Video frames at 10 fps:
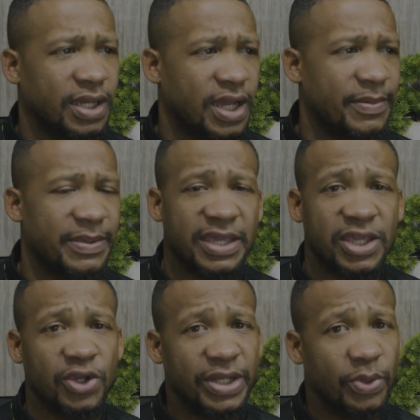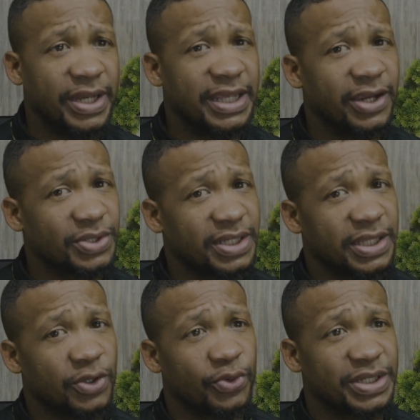And then Quinn
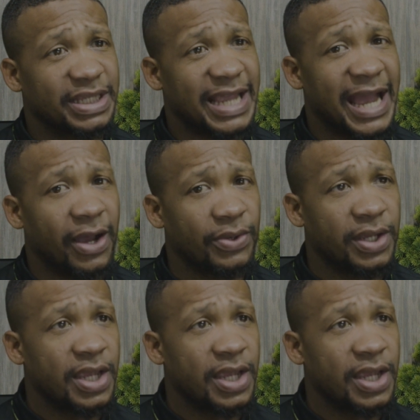Ewers is out.